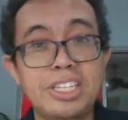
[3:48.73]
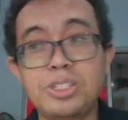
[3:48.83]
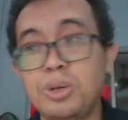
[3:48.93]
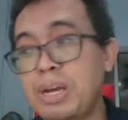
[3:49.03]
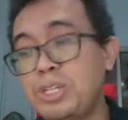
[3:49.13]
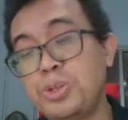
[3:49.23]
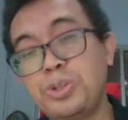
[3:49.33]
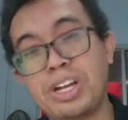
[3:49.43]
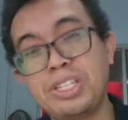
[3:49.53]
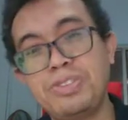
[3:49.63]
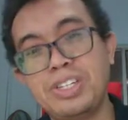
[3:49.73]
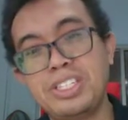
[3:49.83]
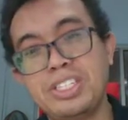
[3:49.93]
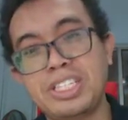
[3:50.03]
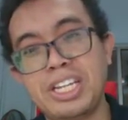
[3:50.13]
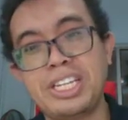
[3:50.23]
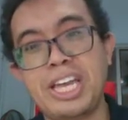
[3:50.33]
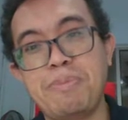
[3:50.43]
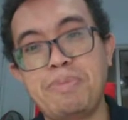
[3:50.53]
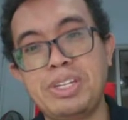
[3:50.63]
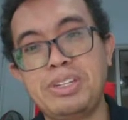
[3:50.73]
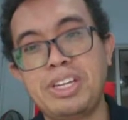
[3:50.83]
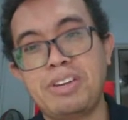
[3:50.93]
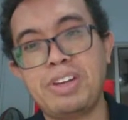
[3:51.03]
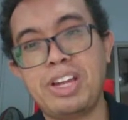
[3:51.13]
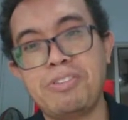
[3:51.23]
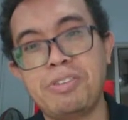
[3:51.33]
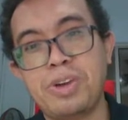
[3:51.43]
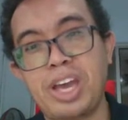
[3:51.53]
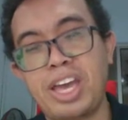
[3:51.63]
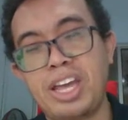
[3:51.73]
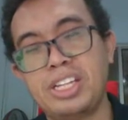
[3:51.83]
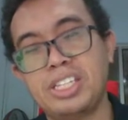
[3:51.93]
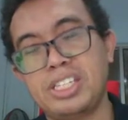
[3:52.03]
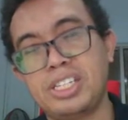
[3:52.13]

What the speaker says: So my two transfers, nothing happened. Cavallero and